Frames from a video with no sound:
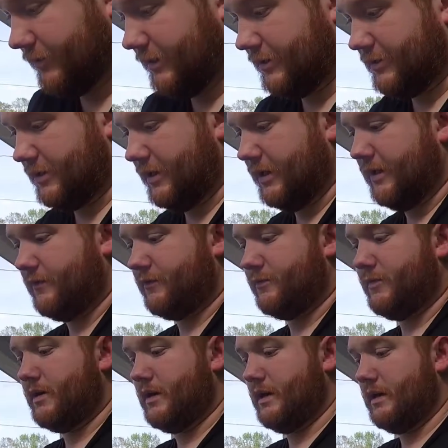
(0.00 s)
that gives
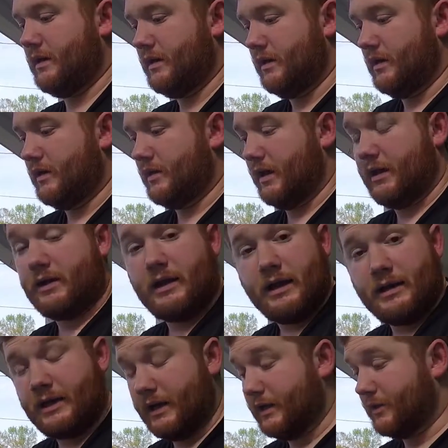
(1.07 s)
me the angle I
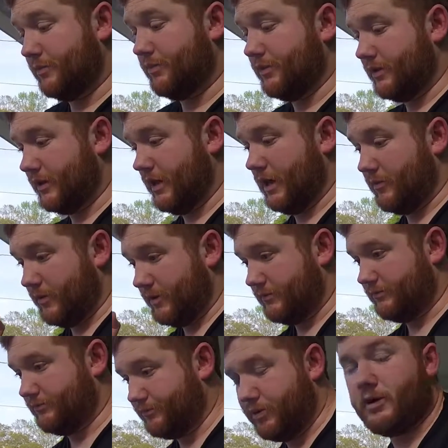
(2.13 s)
need to put the camera
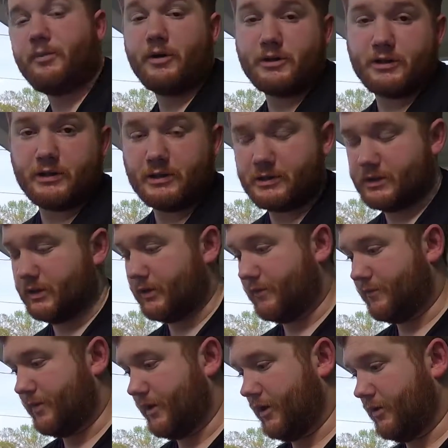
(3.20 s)
pretty much in the center
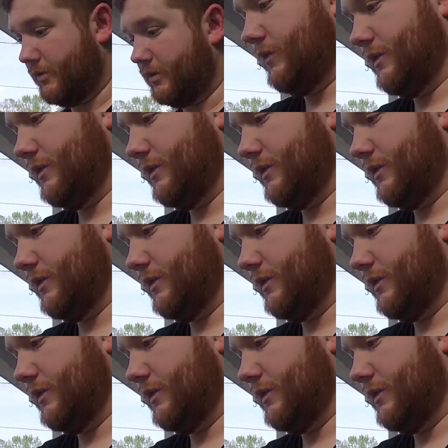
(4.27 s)
of my helmet.